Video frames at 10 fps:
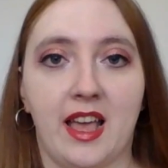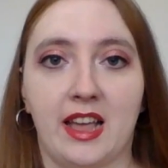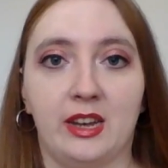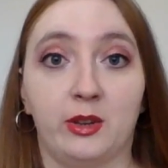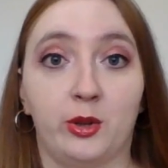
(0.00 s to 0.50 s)

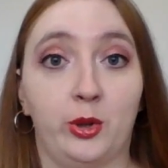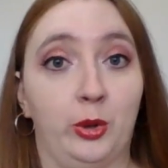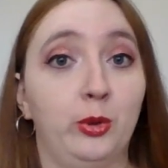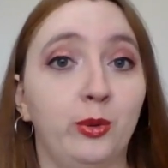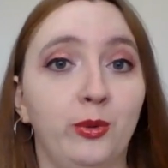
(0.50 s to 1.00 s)
And
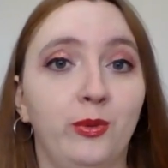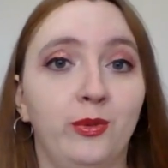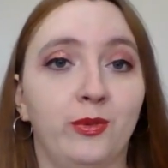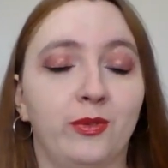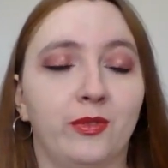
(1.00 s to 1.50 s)
who
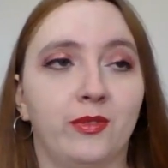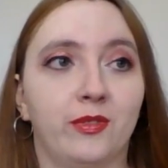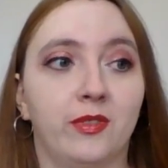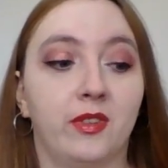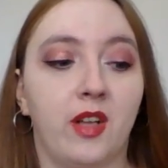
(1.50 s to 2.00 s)

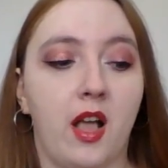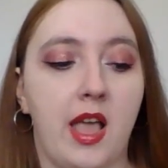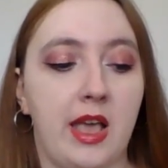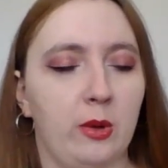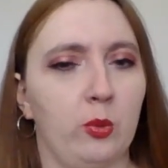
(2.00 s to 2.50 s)

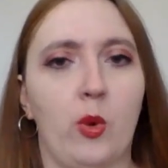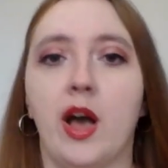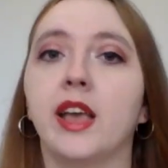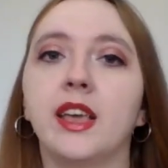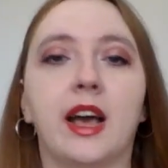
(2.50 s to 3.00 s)
and
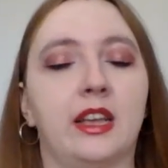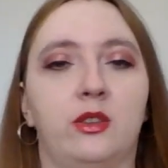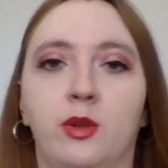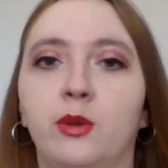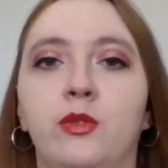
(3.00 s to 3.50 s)
why, I
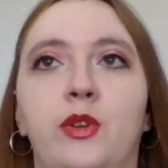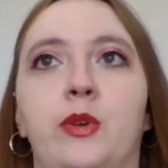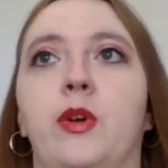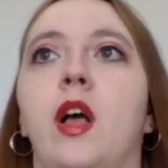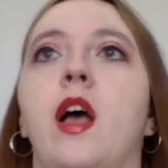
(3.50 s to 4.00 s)
don't know.